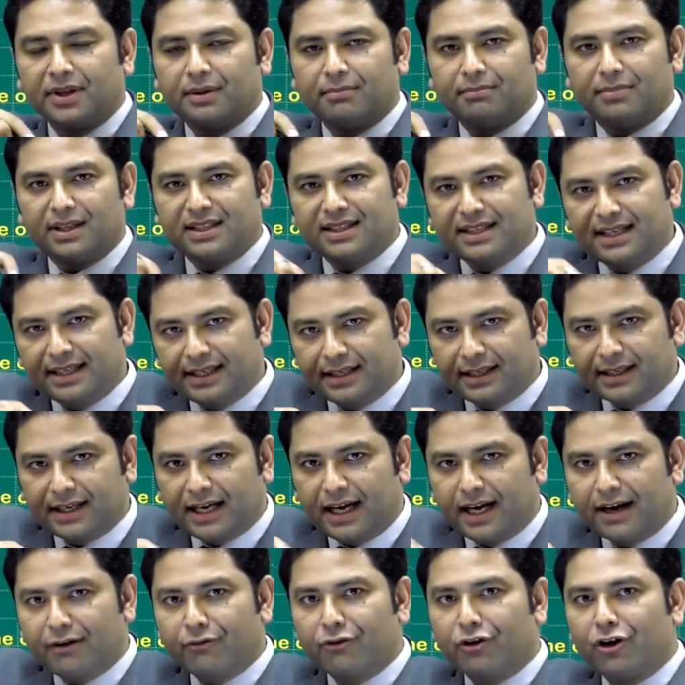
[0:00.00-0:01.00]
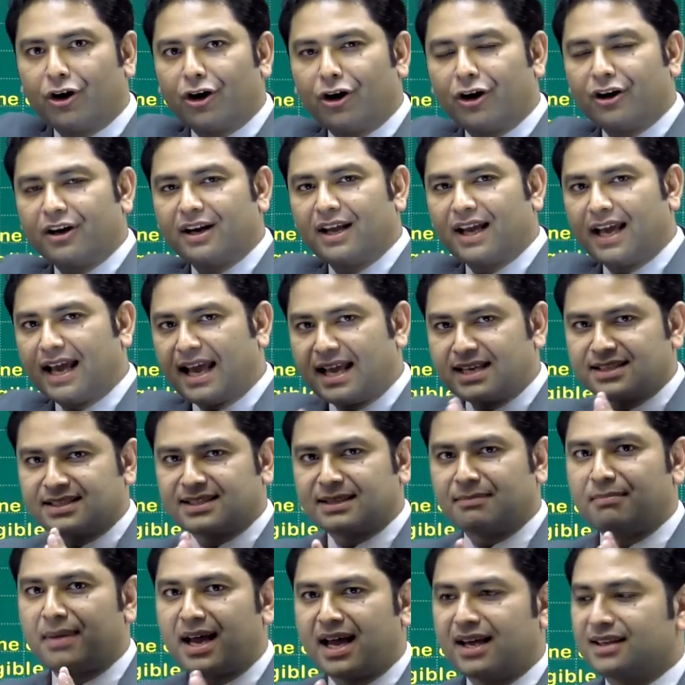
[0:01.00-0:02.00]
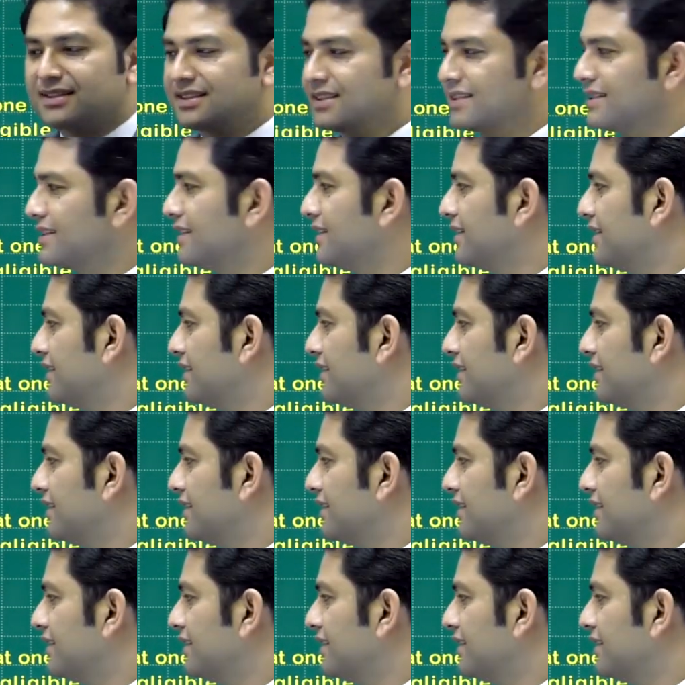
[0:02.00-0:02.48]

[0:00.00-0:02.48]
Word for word: but the entire rod has the mass.